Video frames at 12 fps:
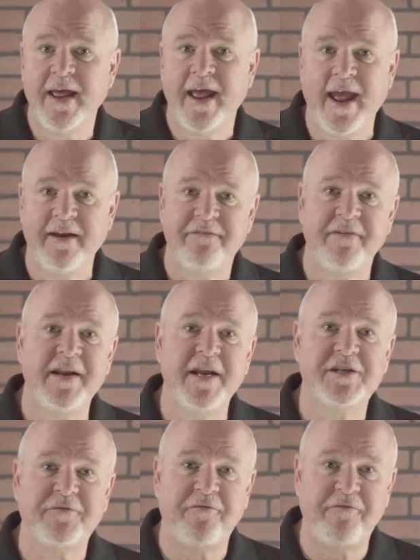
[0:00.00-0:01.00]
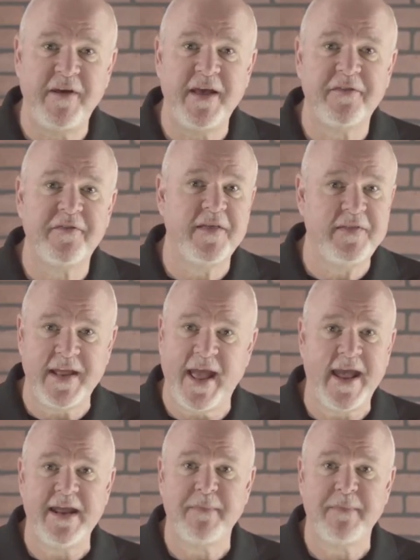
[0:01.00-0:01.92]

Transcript: and finish fifth in the A